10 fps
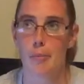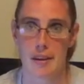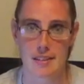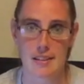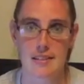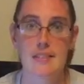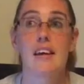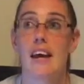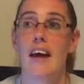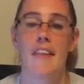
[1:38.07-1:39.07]
basis.
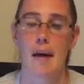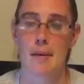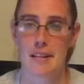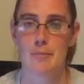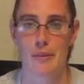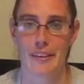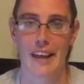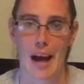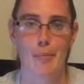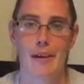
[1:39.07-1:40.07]
And that makes me
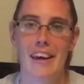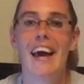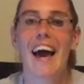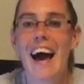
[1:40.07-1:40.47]
really happy.